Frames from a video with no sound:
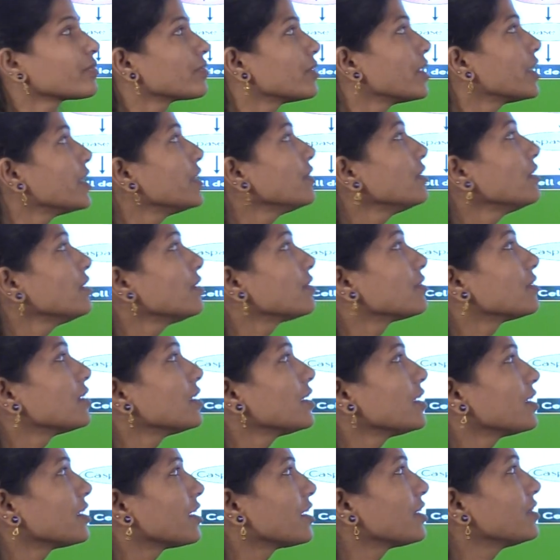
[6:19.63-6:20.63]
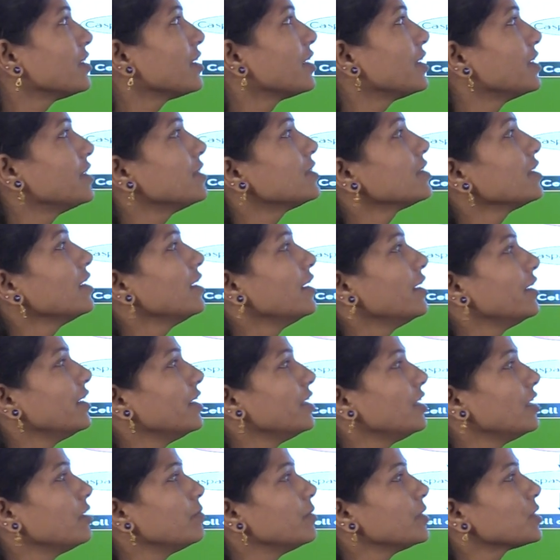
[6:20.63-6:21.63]
Then the another is
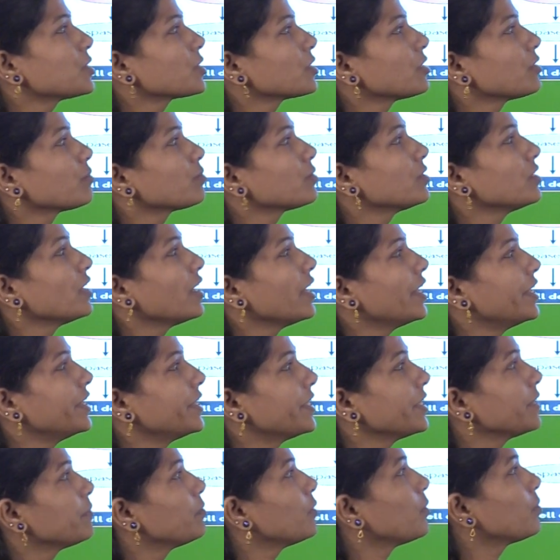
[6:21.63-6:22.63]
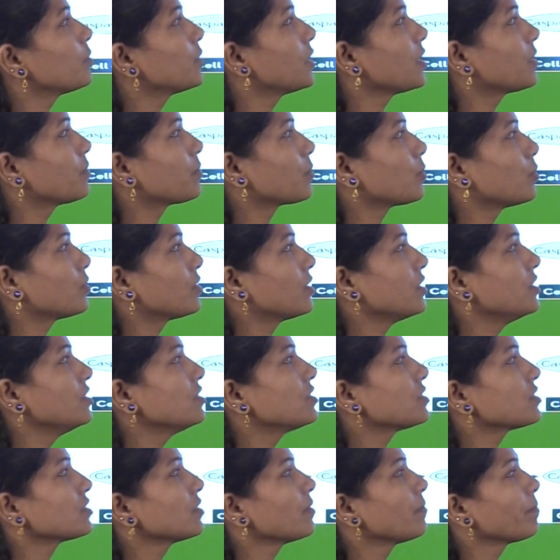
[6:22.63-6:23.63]
inhibition of the anti-apoptic
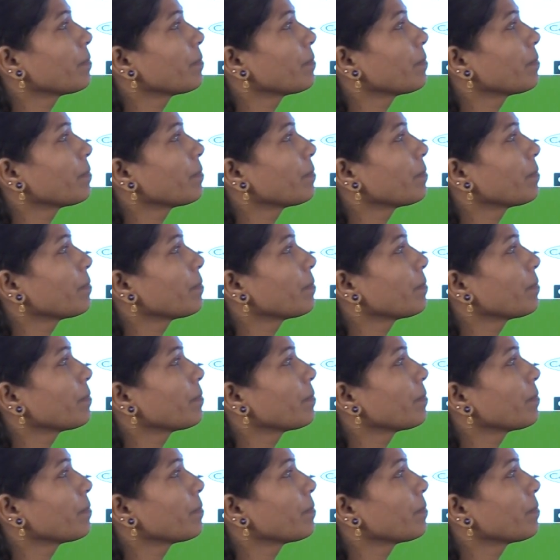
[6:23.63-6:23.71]
proteins